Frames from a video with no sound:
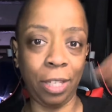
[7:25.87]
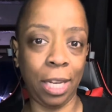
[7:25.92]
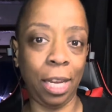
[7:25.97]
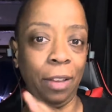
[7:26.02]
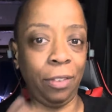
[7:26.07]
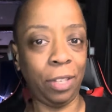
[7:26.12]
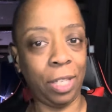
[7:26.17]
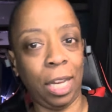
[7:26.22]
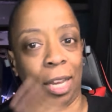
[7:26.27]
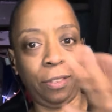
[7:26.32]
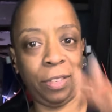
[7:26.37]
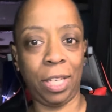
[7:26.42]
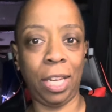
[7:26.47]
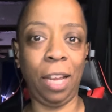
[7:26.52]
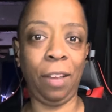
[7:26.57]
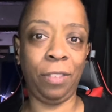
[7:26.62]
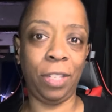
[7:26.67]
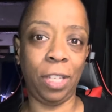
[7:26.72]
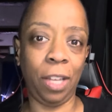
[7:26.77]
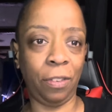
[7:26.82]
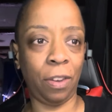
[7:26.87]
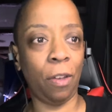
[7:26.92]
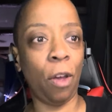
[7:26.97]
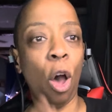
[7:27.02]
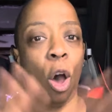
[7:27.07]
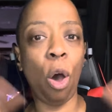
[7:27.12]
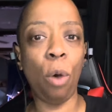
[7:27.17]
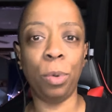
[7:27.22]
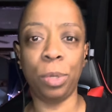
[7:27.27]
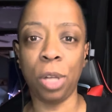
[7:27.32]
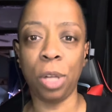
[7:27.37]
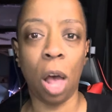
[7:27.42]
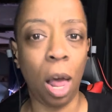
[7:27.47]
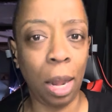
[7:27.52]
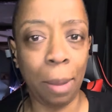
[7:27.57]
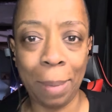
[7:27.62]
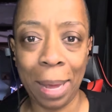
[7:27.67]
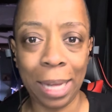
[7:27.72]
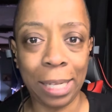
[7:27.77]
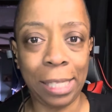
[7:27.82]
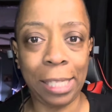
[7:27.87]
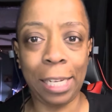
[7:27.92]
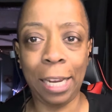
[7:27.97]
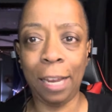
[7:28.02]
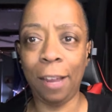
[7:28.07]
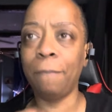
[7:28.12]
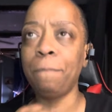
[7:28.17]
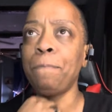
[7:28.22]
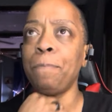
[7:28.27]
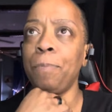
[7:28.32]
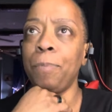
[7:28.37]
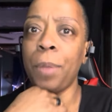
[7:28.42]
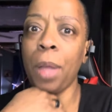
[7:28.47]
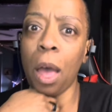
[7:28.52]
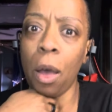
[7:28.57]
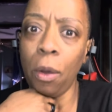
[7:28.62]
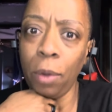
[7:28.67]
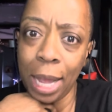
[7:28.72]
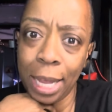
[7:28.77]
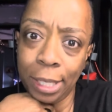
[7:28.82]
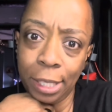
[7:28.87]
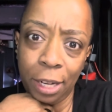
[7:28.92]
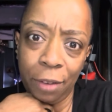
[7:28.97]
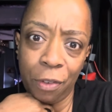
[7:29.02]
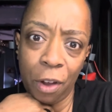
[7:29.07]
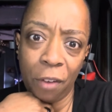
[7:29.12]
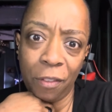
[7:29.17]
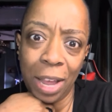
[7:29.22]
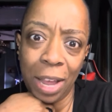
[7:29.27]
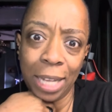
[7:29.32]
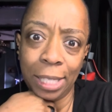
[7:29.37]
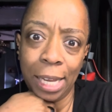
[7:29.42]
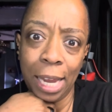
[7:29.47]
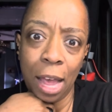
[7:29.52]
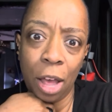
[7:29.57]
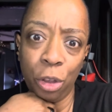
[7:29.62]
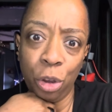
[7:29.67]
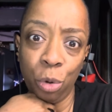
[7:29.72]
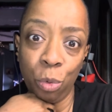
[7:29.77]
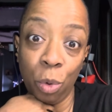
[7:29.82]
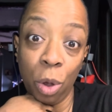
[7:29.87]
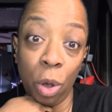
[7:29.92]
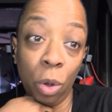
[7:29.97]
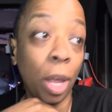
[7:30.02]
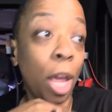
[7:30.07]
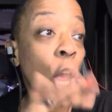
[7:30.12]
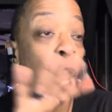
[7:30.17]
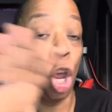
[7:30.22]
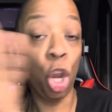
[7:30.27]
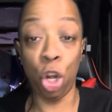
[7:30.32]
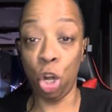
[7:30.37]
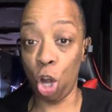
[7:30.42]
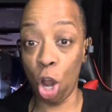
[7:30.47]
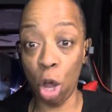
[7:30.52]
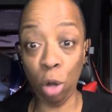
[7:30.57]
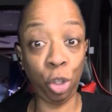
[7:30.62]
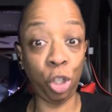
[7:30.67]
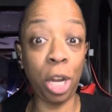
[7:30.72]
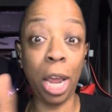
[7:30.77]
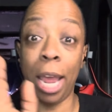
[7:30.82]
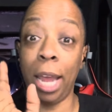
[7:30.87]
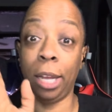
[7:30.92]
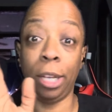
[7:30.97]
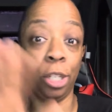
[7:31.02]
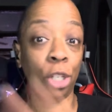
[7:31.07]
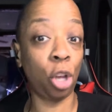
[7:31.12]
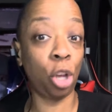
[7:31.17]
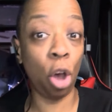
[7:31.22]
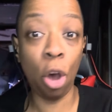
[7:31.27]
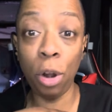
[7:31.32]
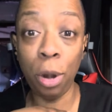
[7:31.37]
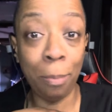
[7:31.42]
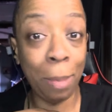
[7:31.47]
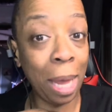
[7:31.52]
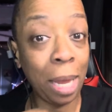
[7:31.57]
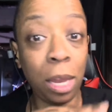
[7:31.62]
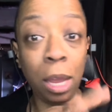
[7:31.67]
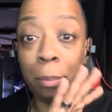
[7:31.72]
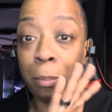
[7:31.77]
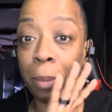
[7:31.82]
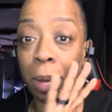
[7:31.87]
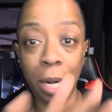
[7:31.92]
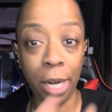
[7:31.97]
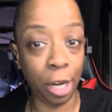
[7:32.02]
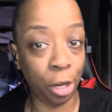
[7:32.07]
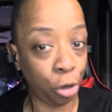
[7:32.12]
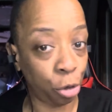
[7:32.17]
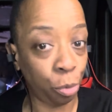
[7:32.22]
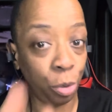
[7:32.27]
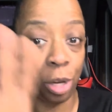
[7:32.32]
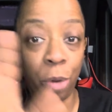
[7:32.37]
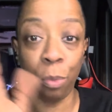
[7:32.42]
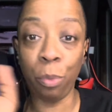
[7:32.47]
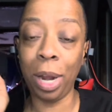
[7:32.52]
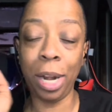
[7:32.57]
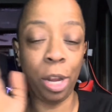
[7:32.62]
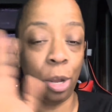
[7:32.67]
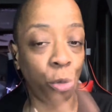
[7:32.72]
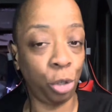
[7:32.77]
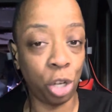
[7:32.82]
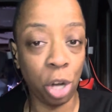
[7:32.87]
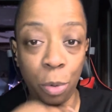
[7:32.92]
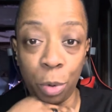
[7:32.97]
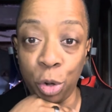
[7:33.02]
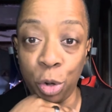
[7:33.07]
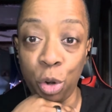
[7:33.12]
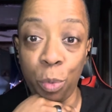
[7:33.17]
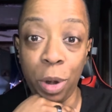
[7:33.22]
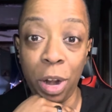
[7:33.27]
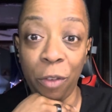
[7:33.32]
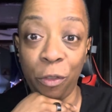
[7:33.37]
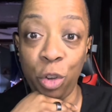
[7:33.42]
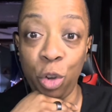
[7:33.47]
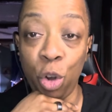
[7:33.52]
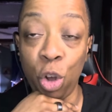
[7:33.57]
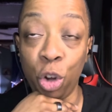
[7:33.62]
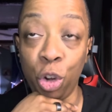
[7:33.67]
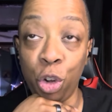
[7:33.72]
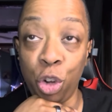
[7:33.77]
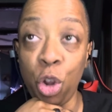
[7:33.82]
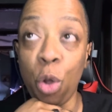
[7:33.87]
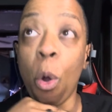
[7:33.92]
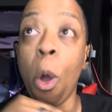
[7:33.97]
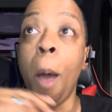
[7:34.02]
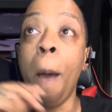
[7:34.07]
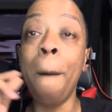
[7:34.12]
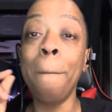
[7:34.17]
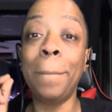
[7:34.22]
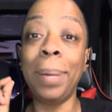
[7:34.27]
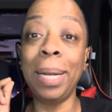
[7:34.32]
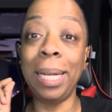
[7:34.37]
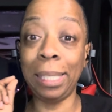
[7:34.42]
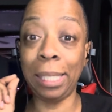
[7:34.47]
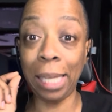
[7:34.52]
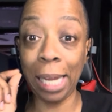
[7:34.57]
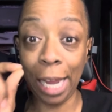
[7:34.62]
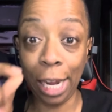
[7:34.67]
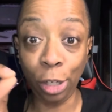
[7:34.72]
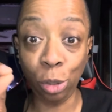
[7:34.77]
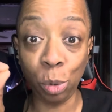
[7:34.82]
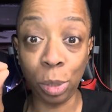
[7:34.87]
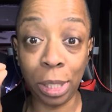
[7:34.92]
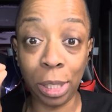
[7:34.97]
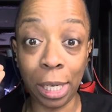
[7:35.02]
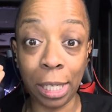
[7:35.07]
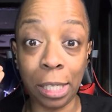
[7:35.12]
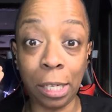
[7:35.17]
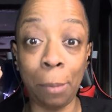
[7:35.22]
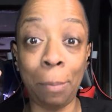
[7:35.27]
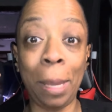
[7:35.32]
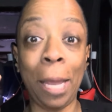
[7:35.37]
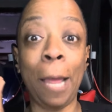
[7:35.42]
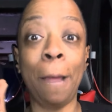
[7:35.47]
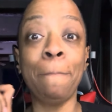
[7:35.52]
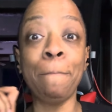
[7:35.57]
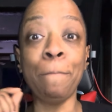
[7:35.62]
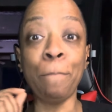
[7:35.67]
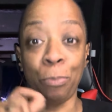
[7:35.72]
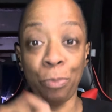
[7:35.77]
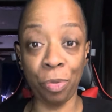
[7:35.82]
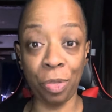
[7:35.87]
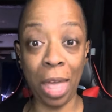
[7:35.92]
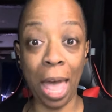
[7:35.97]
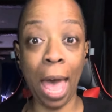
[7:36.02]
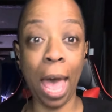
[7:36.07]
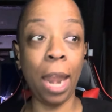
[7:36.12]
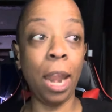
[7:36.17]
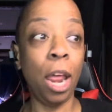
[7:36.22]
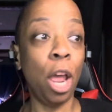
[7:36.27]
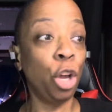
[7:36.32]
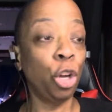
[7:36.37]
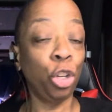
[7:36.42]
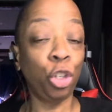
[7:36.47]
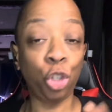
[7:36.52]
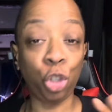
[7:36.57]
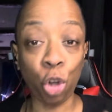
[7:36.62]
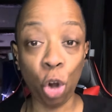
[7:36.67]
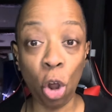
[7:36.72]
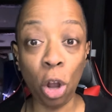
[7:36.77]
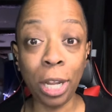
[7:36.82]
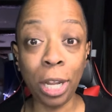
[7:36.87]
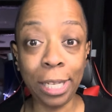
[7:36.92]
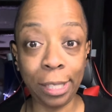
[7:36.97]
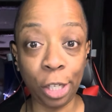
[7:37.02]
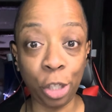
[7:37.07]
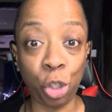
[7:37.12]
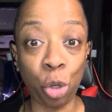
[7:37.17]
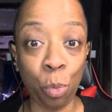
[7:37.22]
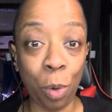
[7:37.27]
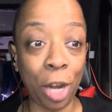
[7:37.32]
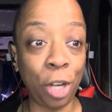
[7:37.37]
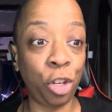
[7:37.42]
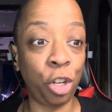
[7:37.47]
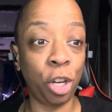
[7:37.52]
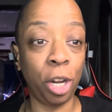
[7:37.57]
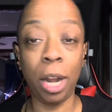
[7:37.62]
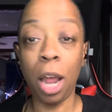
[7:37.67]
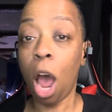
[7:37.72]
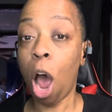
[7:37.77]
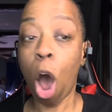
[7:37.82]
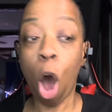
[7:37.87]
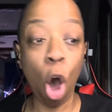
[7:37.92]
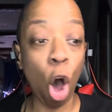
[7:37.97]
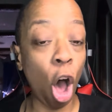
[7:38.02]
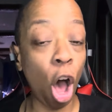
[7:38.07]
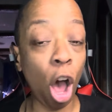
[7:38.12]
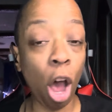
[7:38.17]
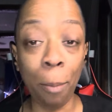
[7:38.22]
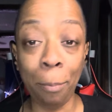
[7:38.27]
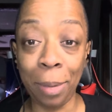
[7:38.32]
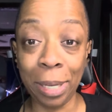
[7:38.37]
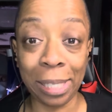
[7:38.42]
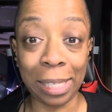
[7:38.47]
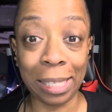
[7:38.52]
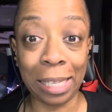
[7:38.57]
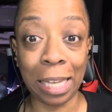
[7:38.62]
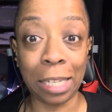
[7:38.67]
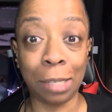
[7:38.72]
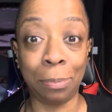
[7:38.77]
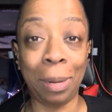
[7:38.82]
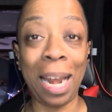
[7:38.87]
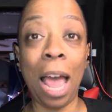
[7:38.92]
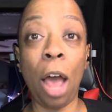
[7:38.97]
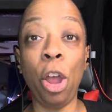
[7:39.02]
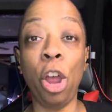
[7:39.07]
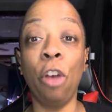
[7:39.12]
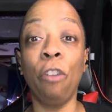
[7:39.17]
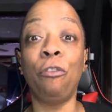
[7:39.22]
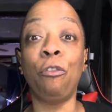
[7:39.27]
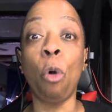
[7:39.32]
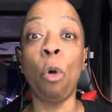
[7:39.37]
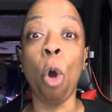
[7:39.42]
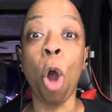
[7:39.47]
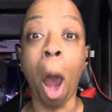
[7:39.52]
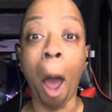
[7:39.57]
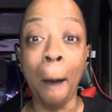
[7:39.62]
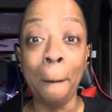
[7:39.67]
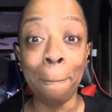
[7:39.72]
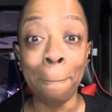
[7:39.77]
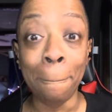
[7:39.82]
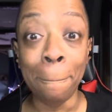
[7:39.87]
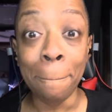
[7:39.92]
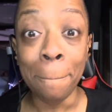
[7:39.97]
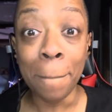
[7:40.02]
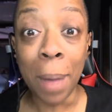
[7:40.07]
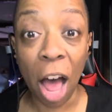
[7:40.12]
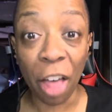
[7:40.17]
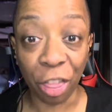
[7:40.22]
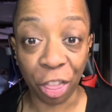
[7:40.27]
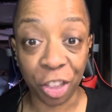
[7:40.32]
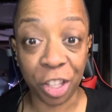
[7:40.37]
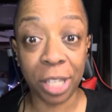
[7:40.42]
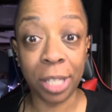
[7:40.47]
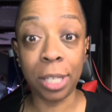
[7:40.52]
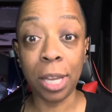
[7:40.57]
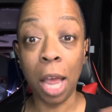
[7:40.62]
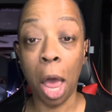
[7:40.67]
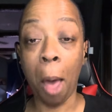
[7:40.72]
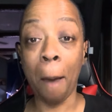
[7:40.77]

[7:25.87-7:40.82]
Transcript: Oh, it was all about Steve. Okay, Steve Harvey, I see how you rolling. No shade, because go on and make your money and do your radio show and do whatever you're going to do. But it's interesting to me that Shirley's situation, all her business has been out here for months.